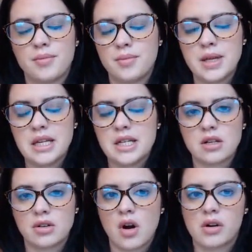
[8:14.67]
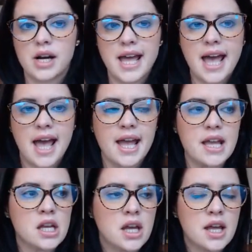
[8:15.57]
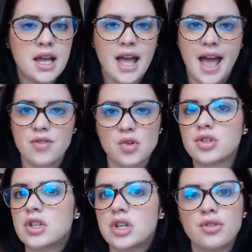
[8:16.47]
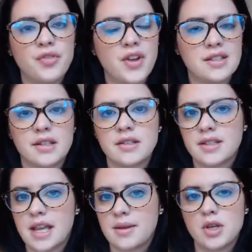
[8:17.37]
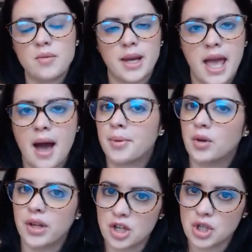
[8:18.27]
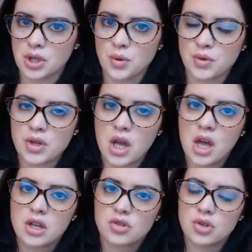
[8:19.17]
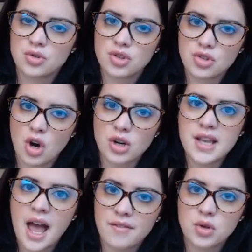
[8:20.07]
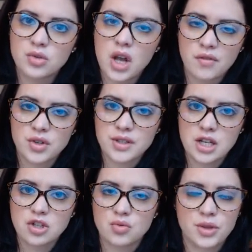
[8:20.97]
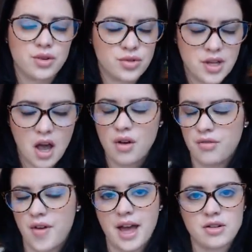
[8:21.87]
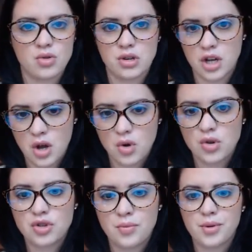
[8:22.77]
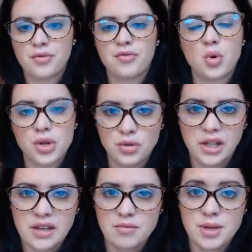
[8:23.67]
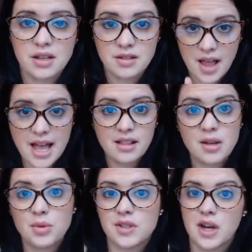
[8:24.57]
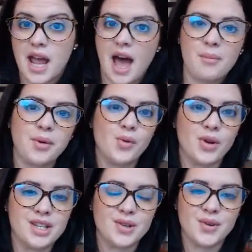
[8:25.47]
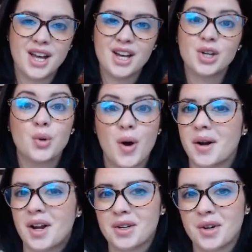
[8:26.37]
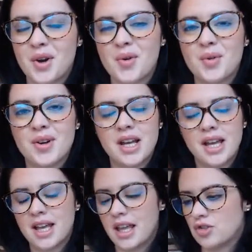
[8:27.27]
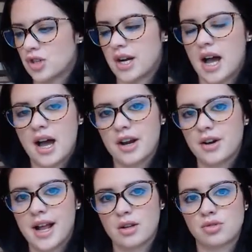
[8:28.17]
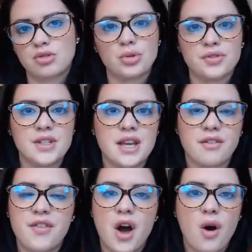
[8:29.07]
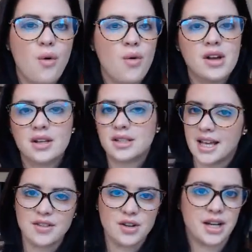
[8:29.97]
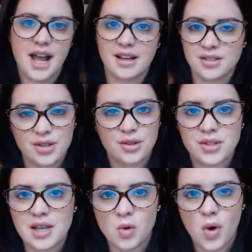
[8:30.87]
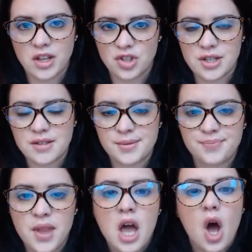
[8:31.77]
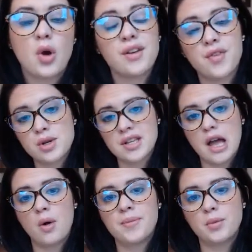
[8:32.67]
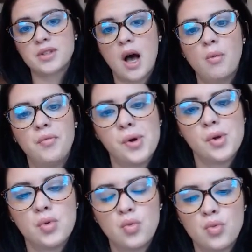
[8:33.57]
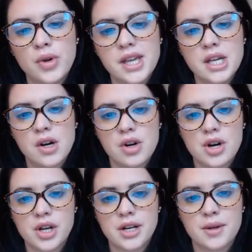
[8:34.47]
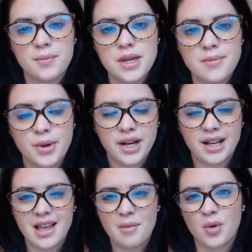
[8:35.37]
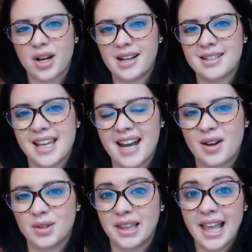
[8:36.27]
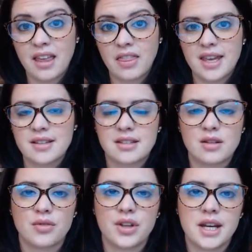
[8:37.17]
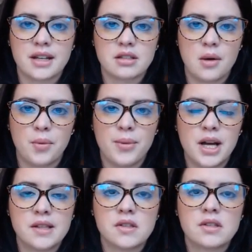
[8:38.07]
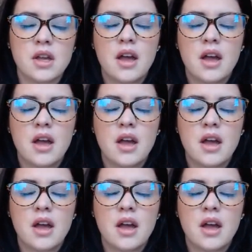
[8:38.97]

BD or RIA, and they're still facing the same human capital issues. So start to have those conversations with yourself and or a coach before you leave, because likely what's going to happen when you go out on your own is you're going to hire an outsourced CFO and they're going to ask you those same questions. Okay, folks, I hope that was helpful. We are going to be putting a lot more content out like this over the next couple months.